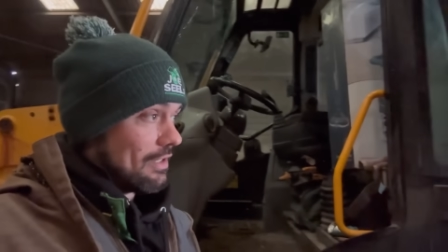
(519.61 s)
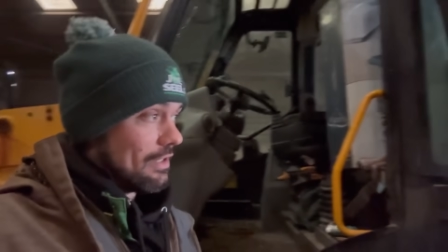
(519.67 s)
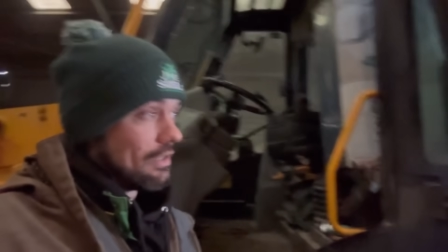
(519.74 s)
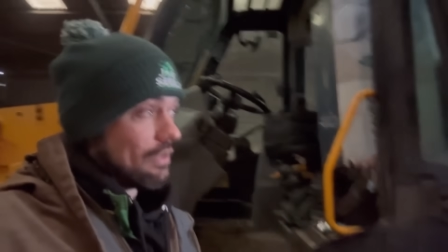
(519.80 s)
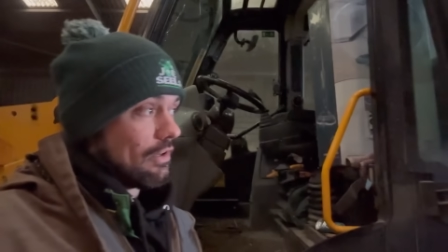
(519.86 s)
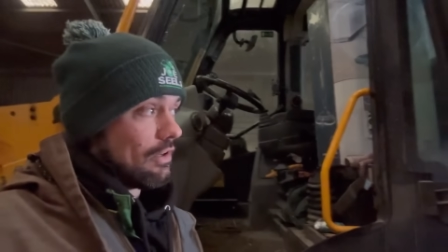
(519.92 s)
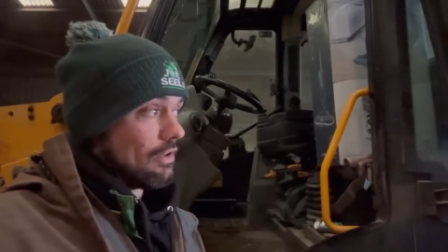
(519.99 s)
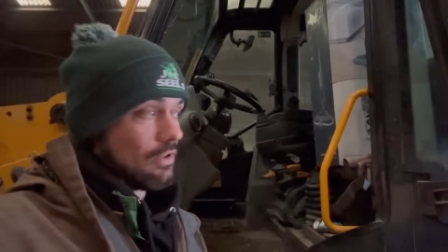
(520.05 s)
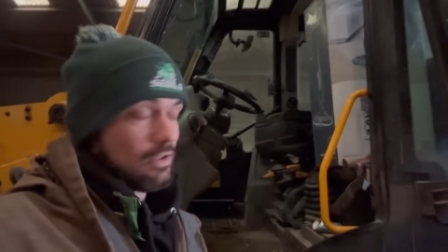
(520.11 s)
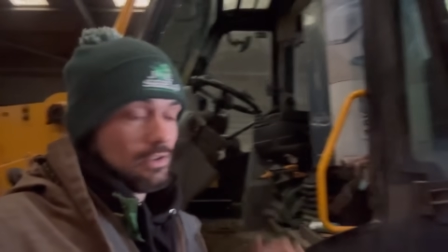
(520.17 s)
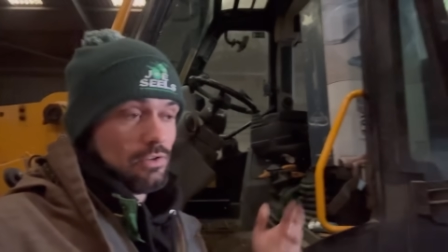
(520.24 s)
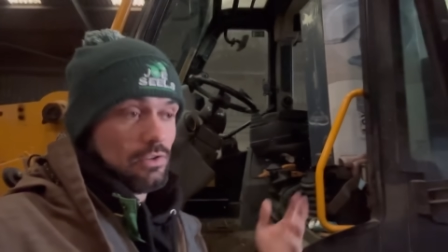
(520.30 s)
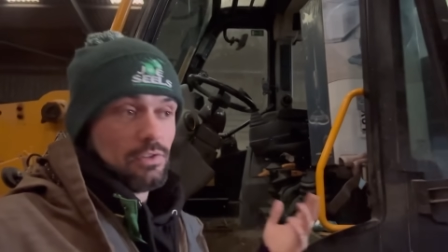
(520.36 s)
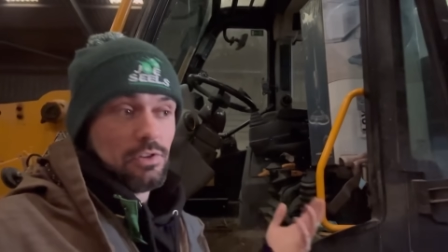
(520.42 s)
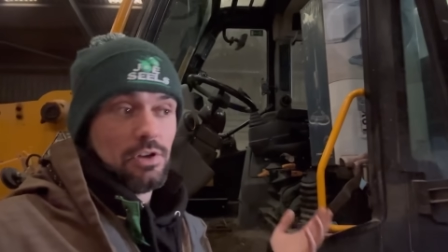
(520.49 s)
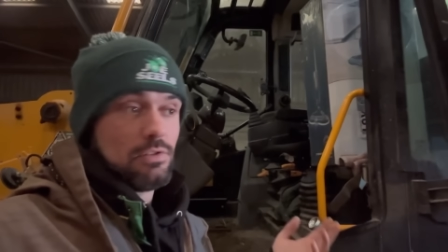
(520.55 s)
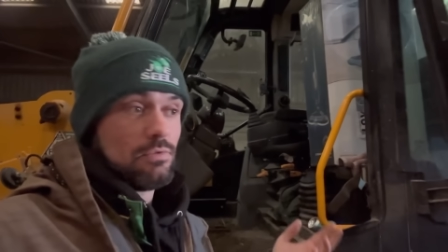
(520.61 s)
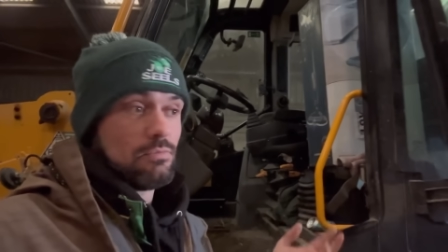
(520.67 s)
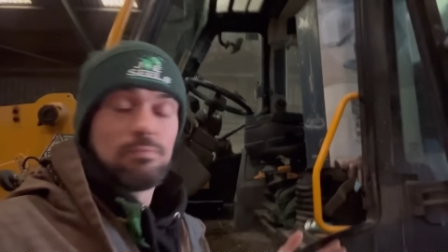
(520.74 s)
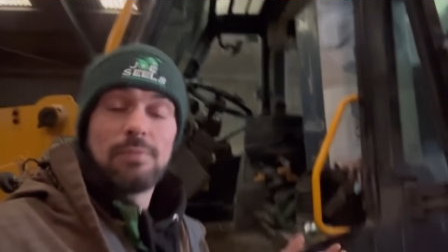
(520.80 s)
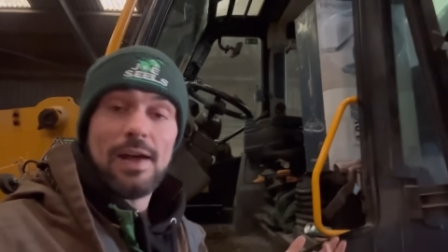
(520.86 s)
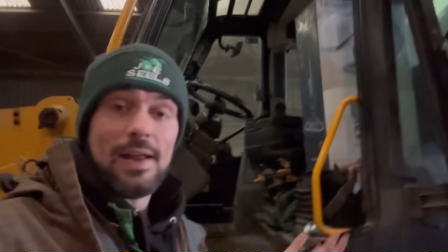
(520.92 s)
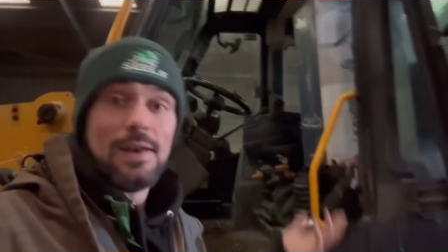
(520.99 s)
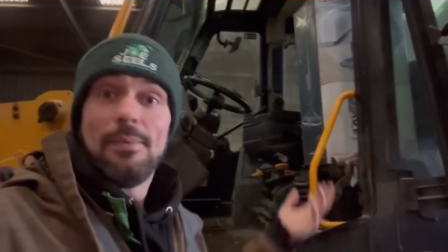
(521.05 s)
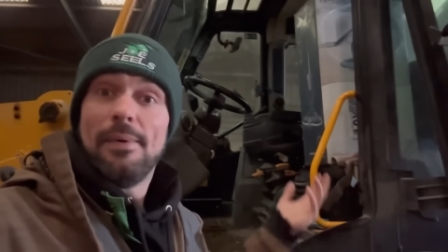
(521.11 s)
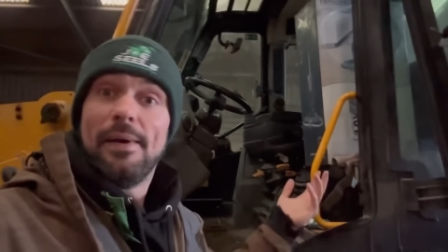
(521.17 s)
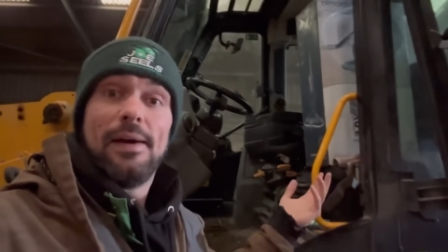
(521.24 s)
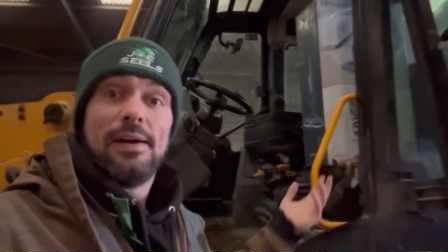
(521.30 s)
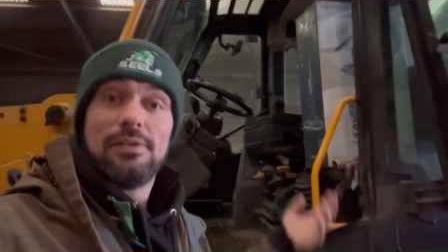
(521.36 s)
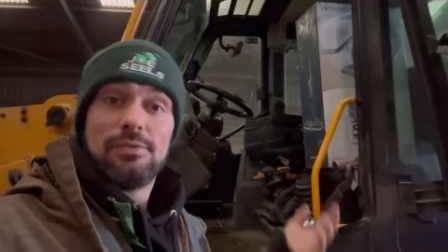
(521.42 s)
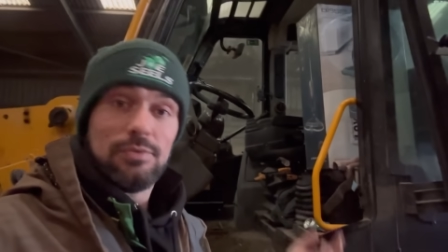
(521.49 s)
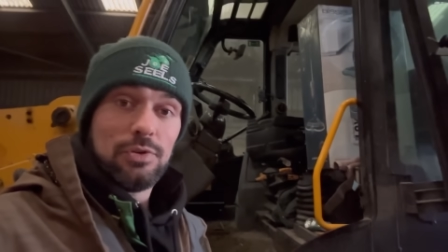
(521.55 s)
You know, I could have gone
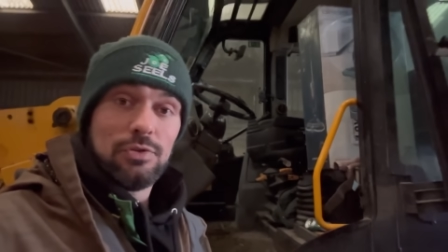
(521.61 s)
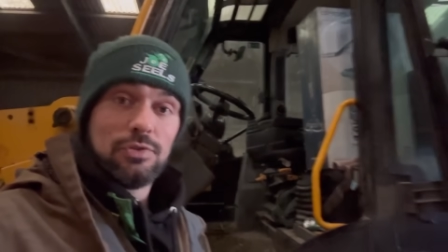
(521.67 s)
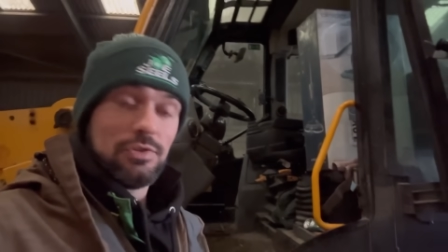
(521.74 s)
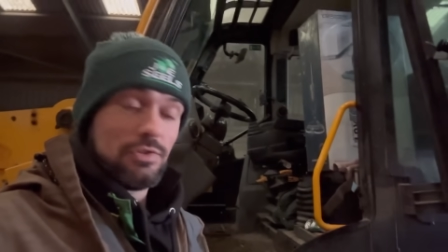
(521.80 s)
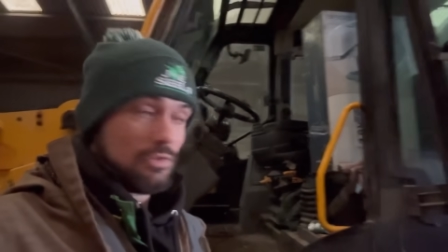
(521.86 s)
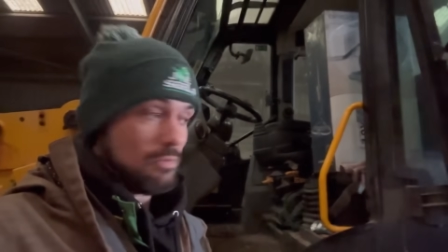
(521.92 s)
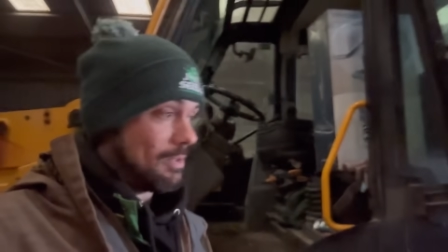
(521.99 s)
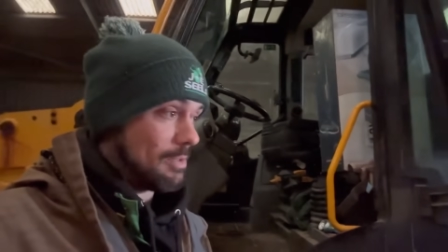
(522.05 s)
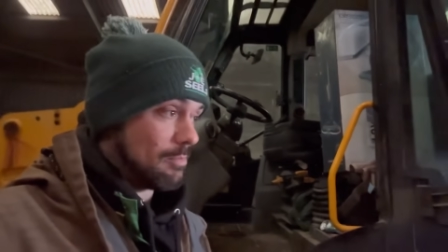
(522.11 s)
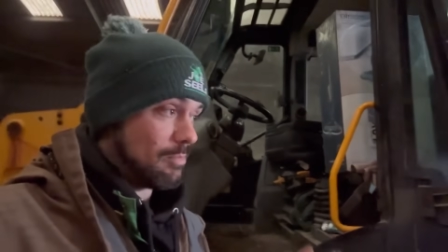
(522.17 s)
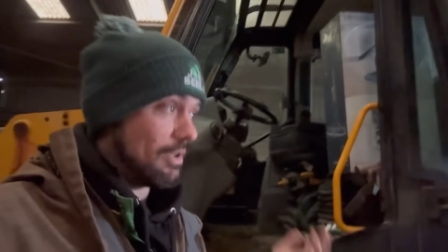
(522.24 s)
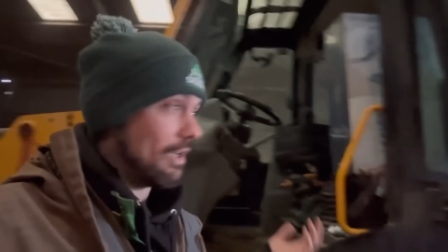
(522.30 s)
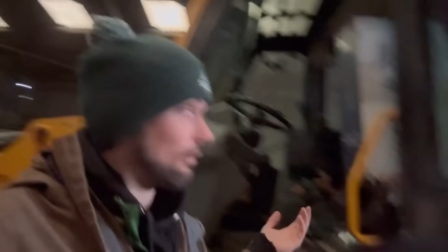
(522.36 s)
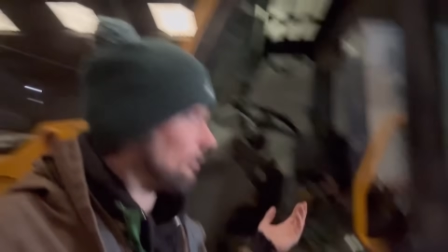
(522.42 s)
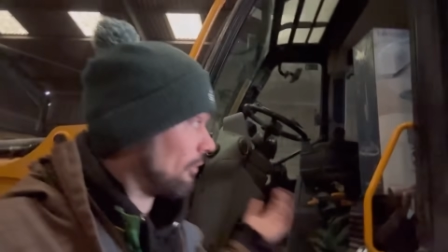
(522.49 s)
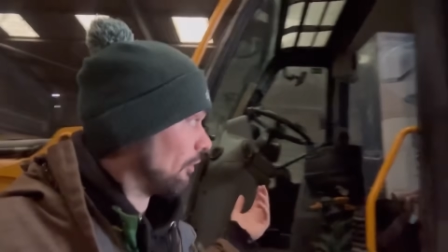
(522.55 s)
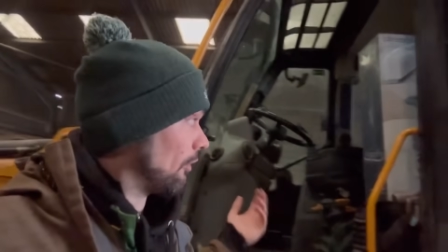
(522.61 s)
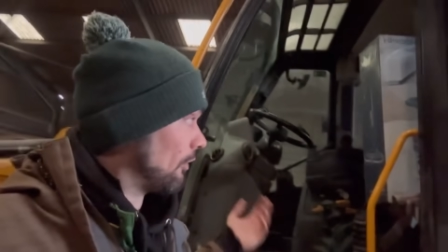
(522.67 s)
anywhere. London's a big place.